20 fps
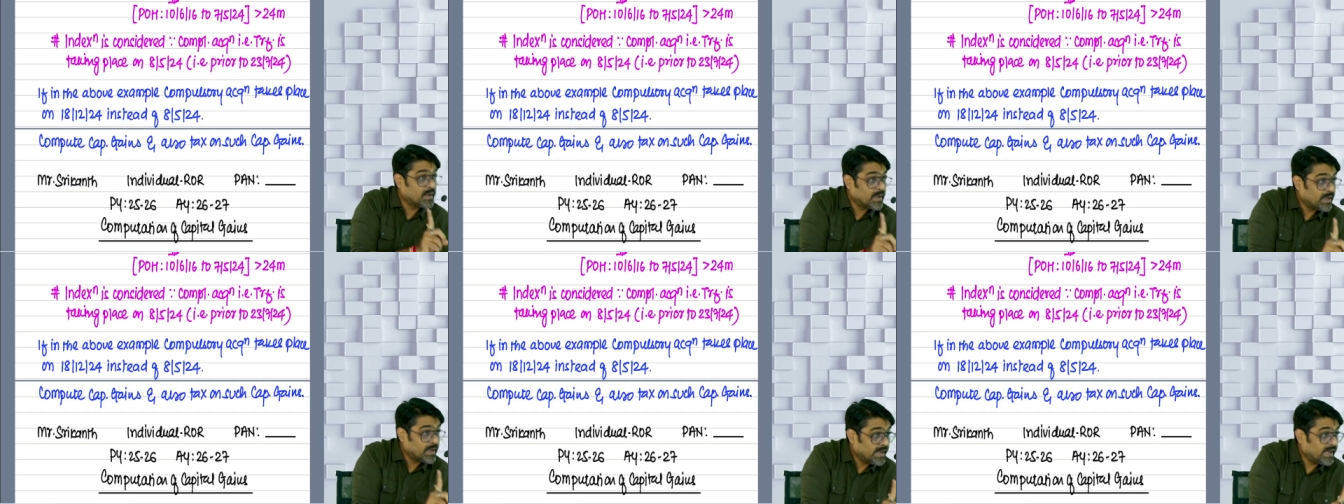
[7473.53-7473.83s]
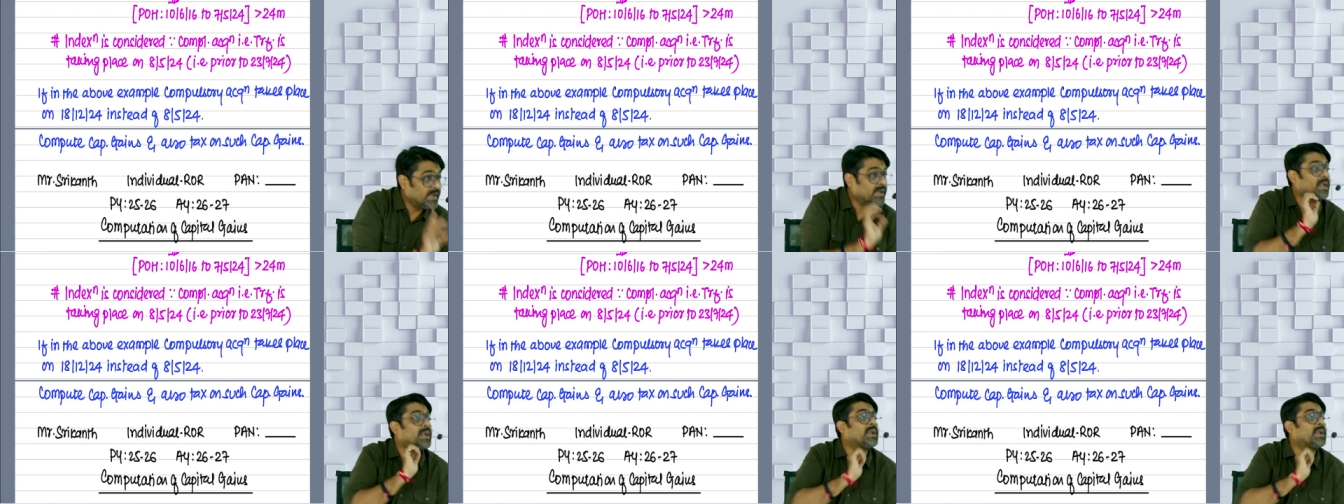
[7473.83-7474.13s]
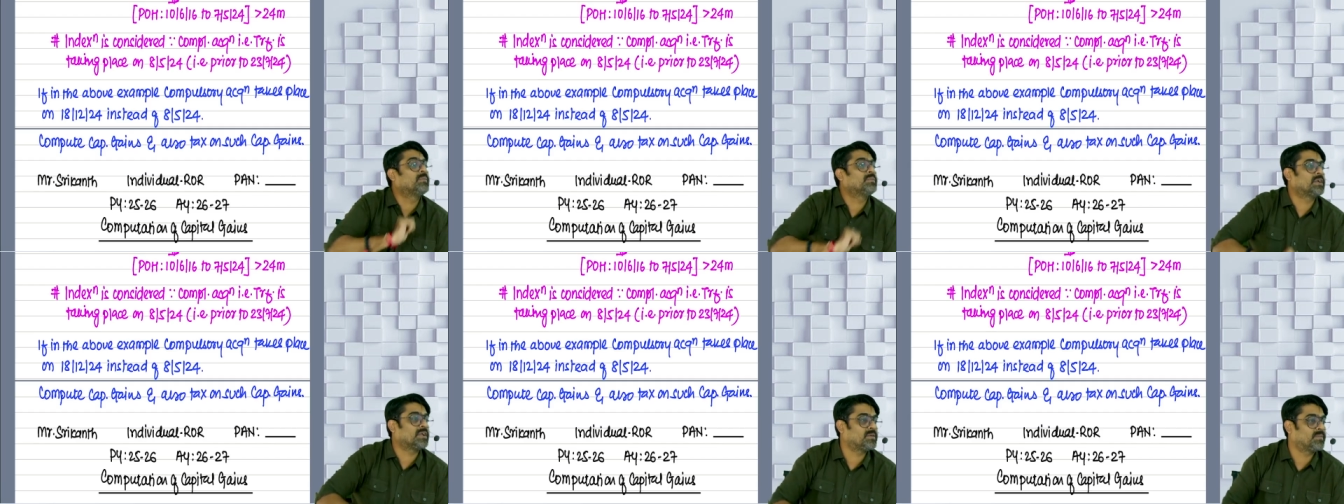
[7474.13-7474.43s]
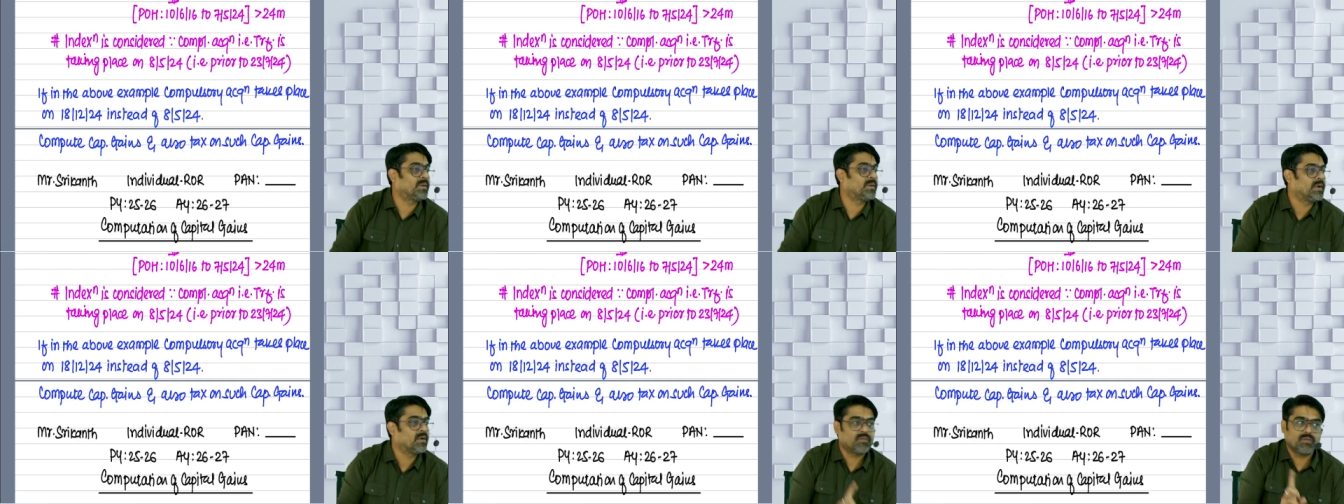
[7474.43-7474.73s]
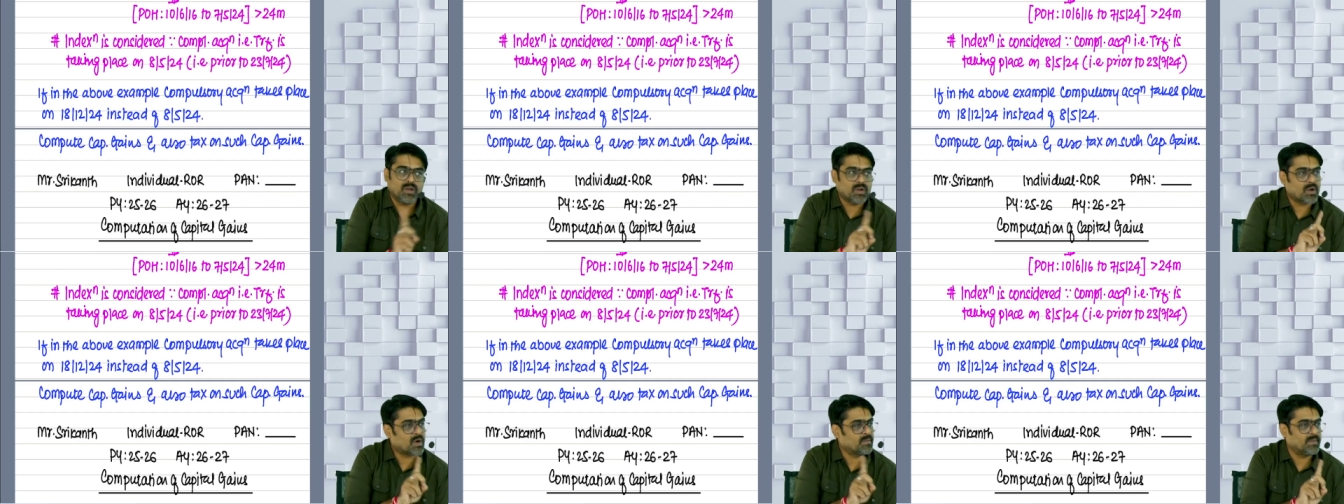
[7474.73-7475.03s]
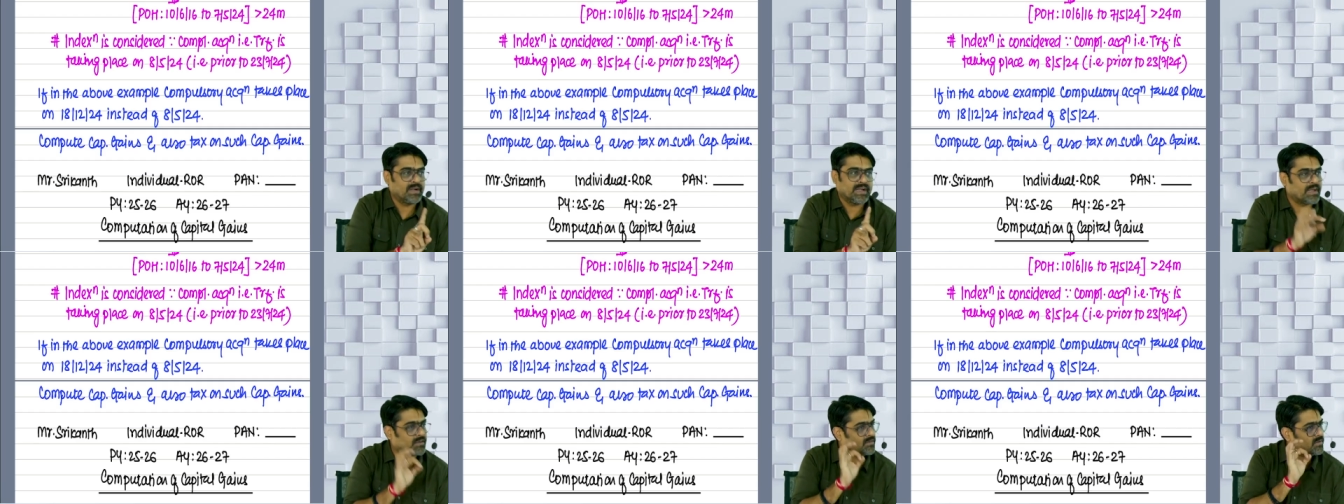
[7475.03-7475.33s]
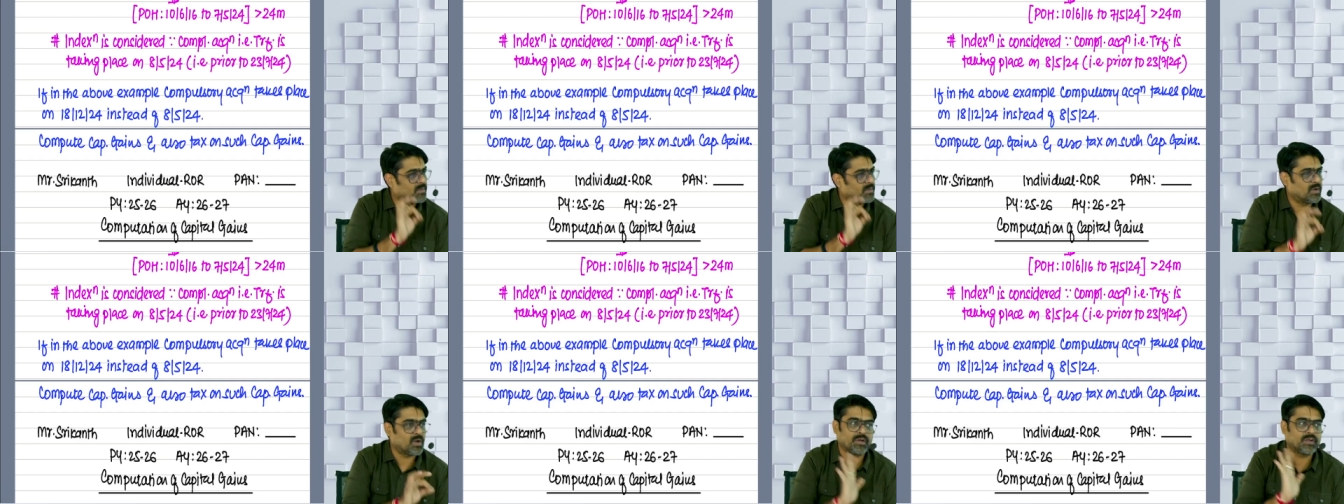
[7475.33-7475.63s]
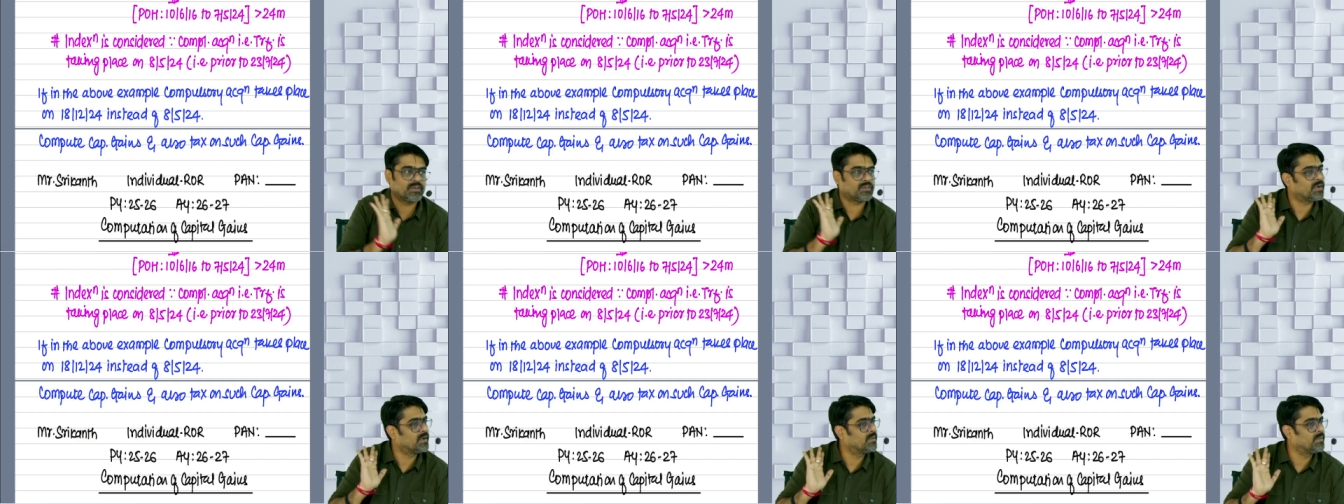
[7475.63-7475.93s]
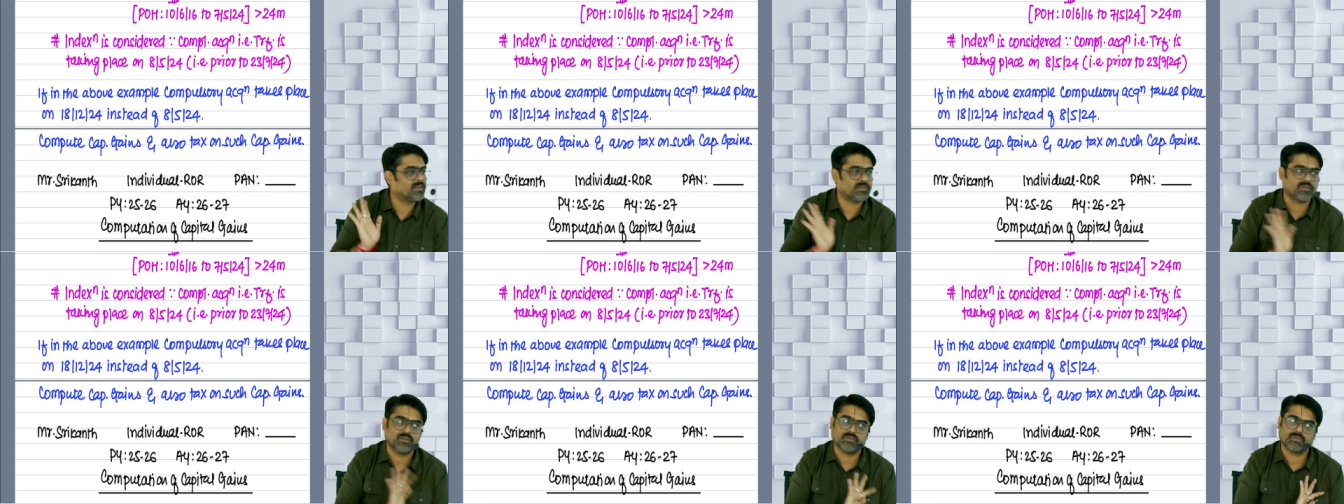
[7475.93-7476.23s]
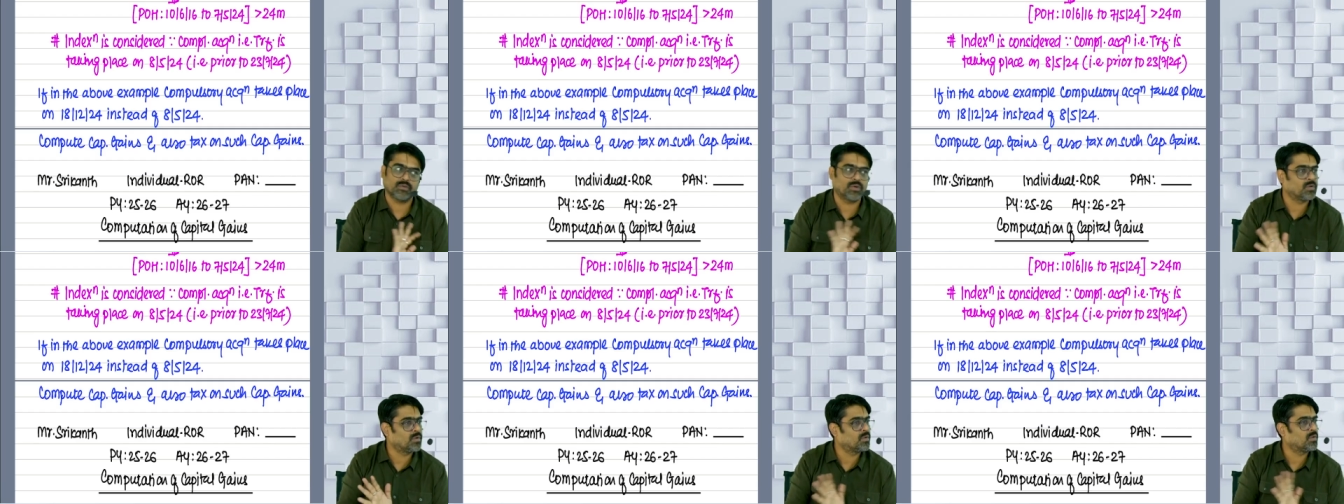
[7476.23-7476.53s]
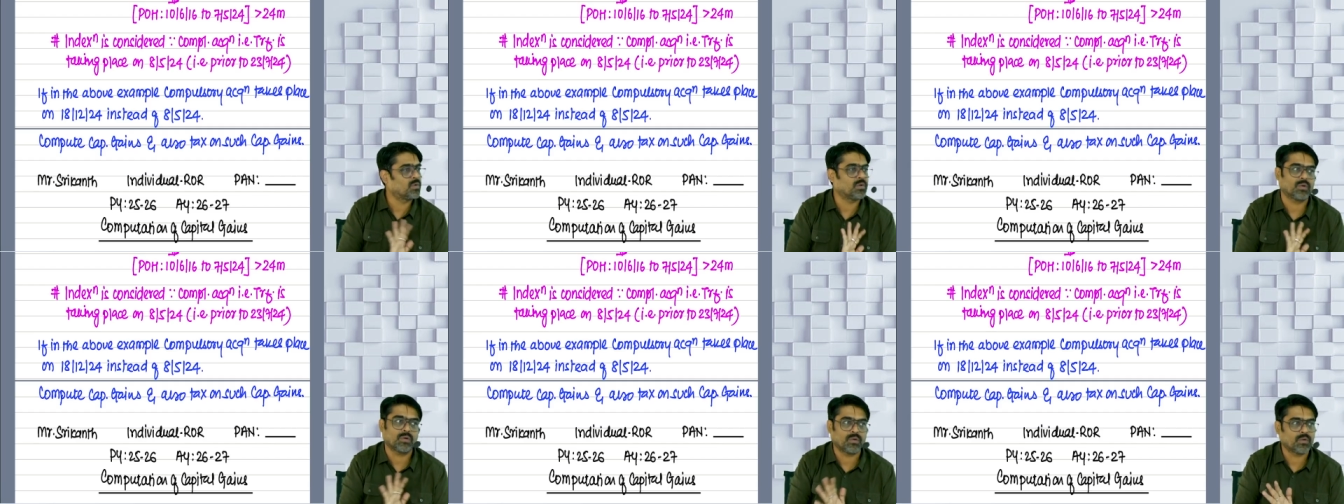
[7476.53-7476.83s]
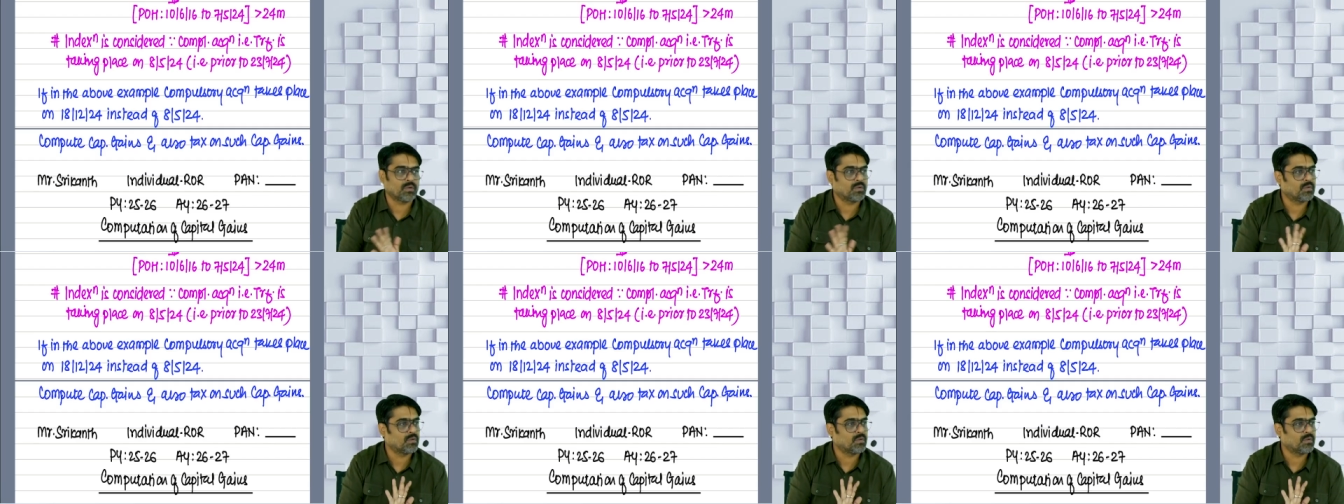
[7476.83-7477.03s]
interim judgment will not be taxable on receipt basis. No.